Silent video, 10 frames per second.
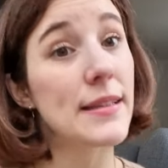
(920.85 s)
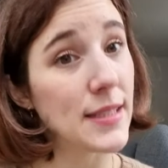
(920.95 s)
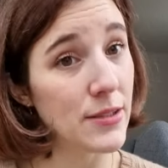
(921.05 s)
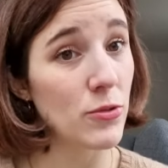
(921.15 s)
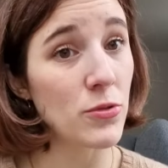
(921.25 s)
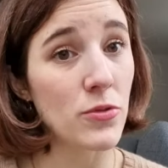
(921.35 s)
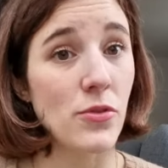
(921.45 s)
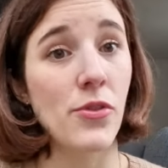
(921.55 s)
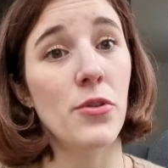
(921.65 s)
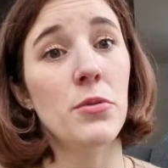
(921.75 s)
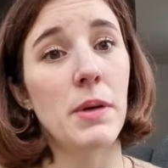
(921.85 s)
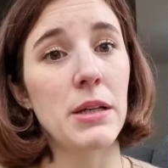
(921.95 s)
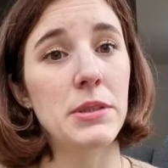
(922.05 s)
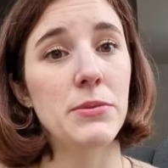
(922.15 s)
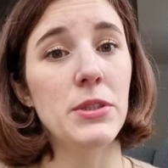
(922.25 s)
that's also the third
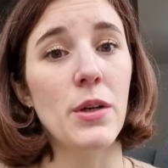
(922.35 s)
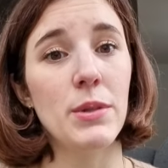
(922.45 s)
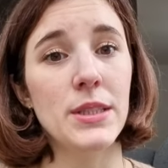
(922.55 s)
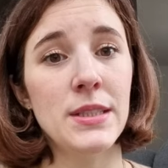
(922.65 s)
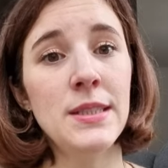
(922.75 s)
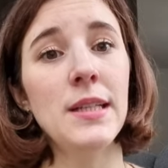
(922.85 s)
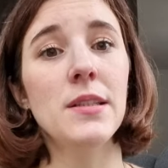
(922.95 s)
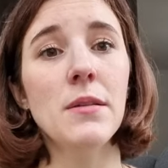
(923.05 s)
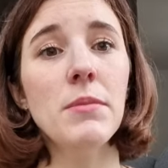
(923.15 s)
bag with which I was hesitating,